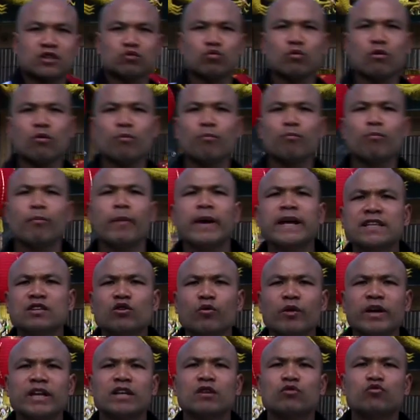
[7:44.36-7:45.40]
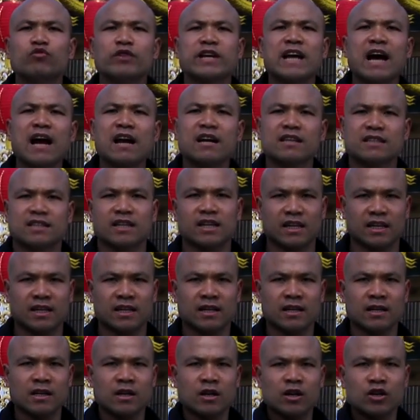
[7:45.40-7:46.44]
will bring you in the reality,
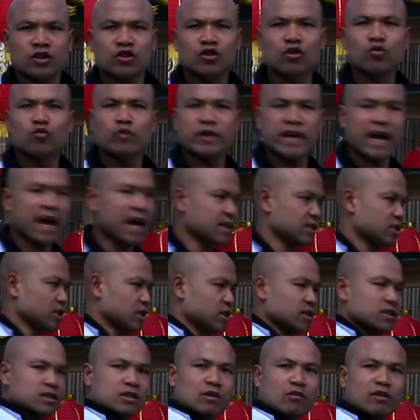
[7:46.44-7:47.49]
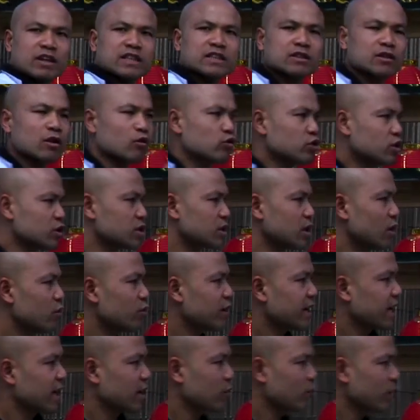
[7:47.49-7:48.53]
your reaction. So let's show you slowly
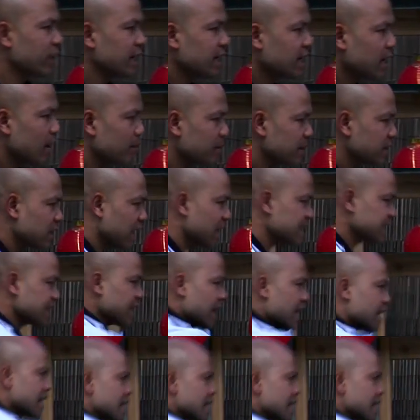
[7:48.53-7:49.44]
again. When you come into attack